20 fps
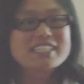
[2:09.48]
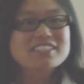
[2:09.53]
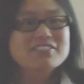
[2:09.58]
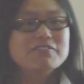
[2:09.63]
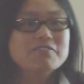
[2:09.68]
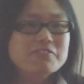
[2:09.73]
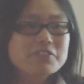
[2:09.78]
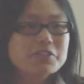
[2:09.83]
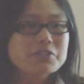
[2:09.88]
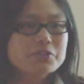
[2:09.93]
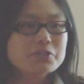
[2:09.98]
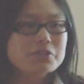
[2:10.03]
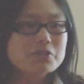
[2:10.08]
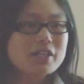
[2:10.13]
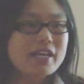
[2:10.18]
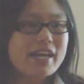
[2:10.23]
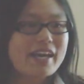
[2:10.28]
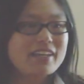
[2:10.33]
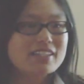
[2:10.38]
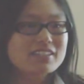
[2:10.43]
as a fuel
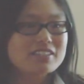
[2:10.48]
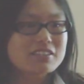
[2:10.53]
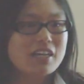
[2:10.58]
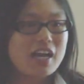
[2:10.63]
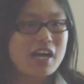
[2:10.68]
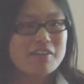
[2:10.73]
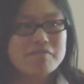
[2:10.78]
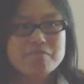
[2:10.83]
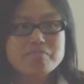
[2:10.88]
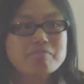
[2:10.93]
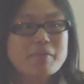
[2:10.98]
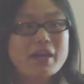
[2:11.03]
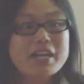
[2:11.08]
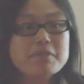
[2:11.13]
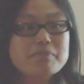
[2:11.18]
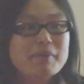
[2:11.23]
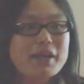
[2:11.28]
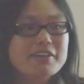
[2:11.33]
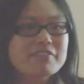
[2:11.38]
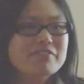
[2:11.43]
has um,
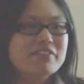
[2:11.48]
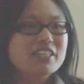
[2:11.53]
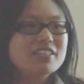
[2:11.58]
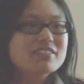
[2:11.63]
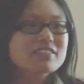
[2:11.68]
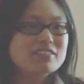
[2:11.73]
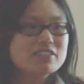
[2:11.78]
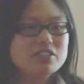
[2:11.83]
many benefits.